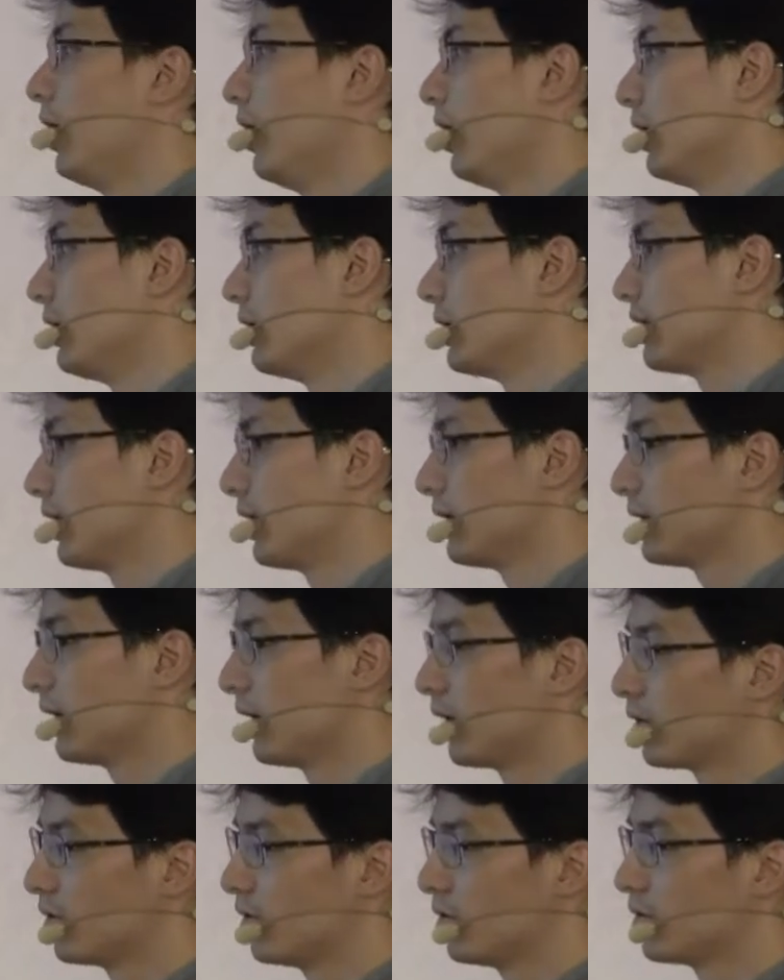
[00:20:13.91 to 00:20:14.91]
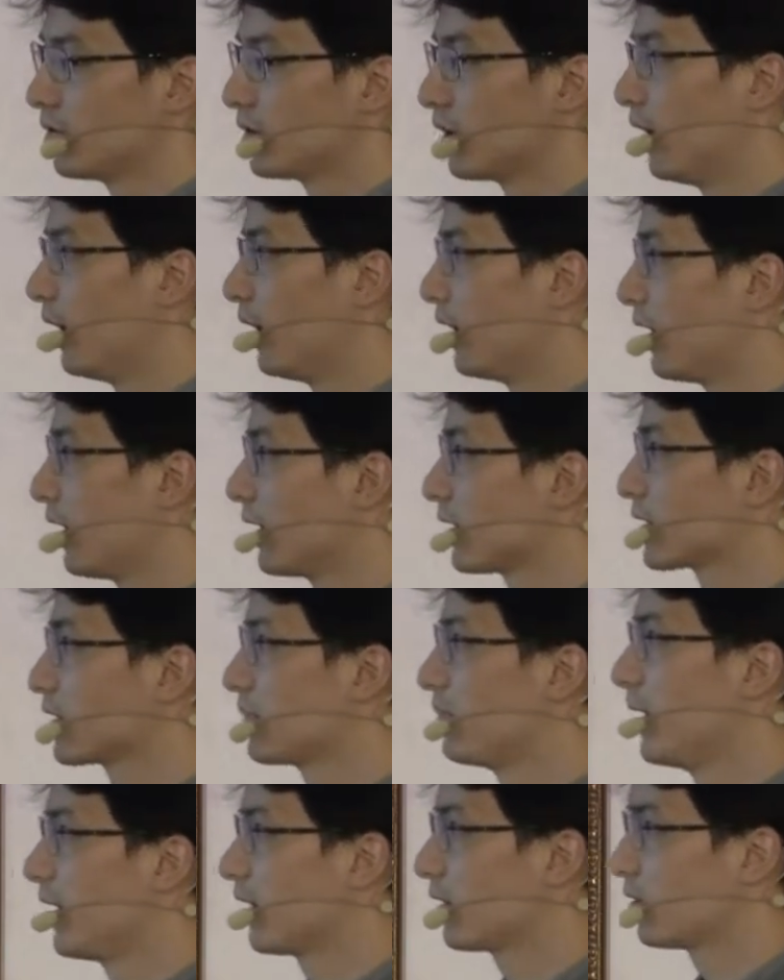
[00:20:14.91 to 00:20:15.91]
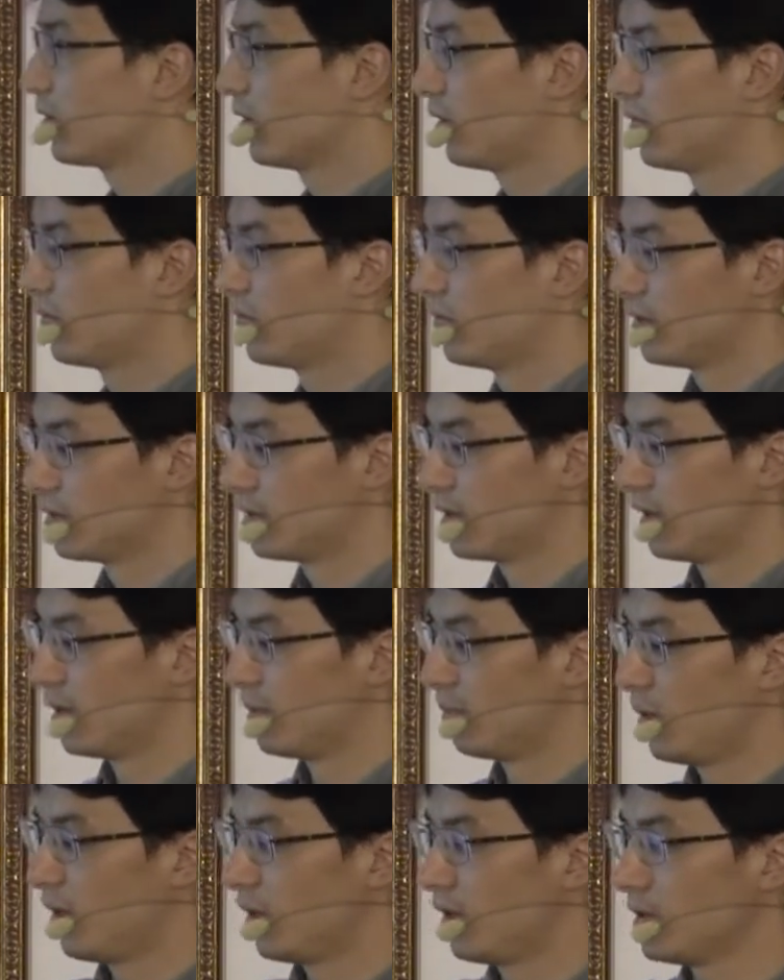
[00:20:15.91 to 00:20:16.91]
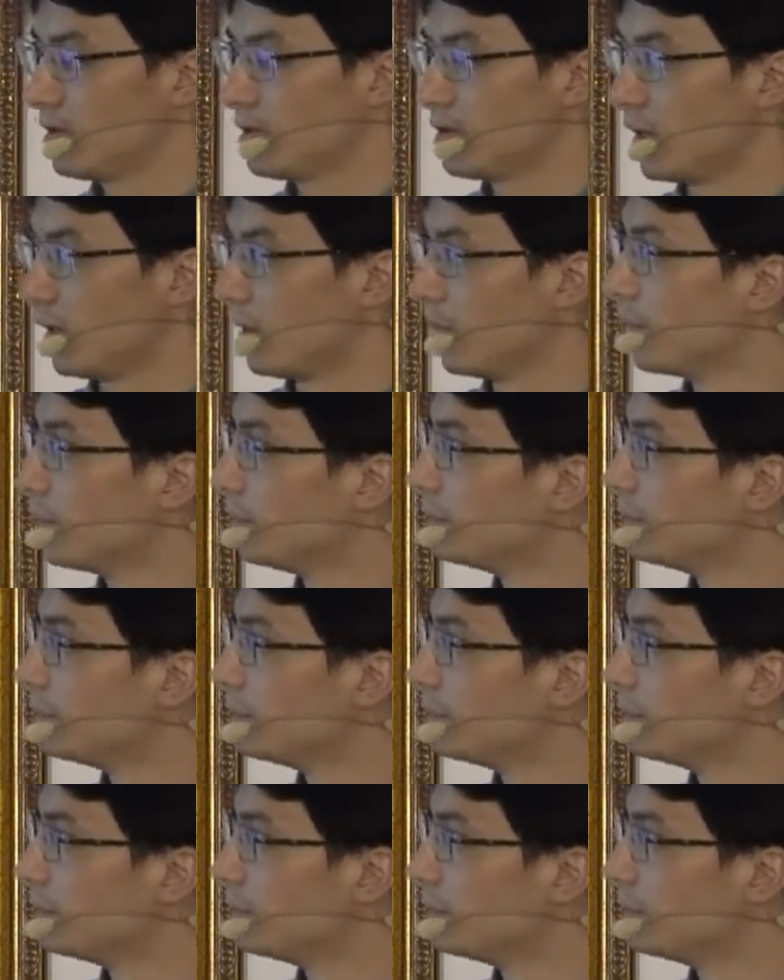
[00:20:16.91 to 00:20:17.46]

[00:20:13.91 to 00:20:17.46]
and that's a good aspect of the policy.